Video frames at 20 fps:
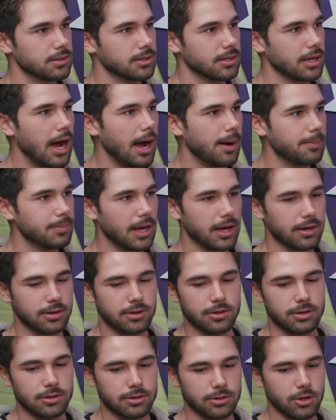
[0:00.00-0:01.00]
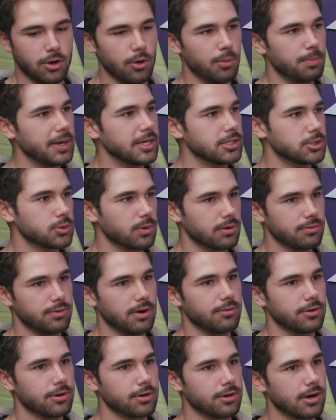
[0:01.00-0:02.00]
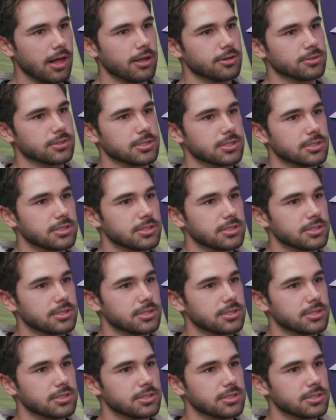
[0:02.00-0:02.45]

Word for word: like I'm not gonna go pay twenty five hundred dollars